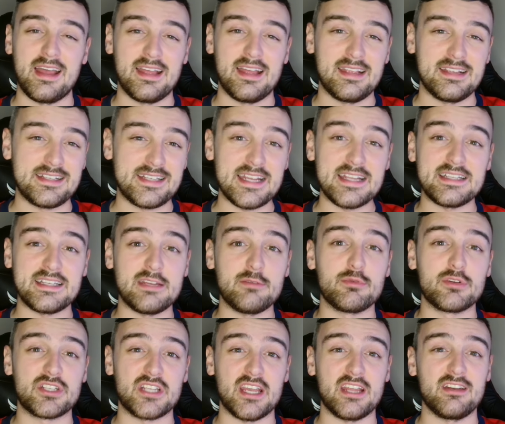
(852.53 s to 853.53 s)
Since he
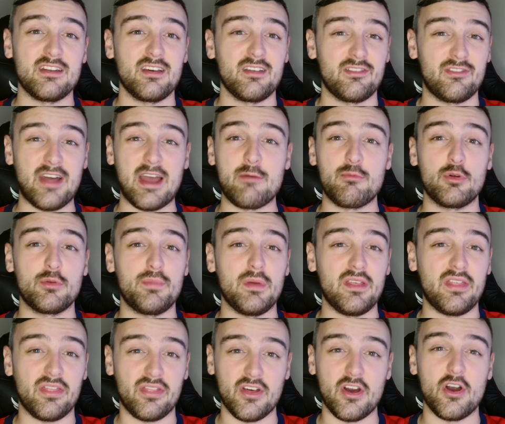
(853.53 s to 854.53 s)
was in, they would be
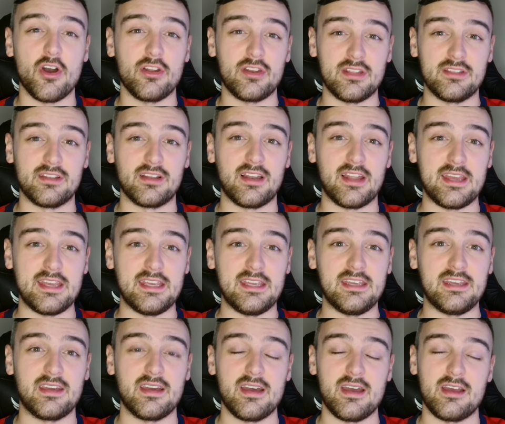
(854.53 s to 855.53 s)
3rd in the
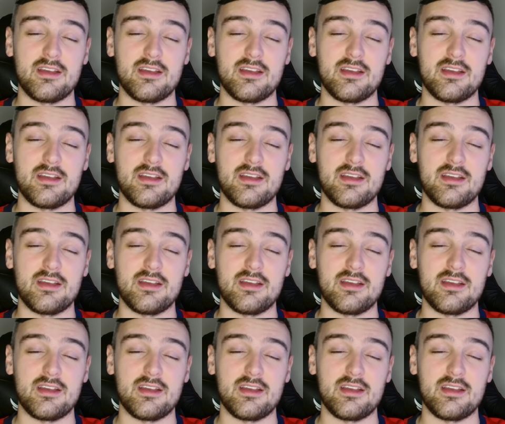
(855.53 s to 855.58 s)
league,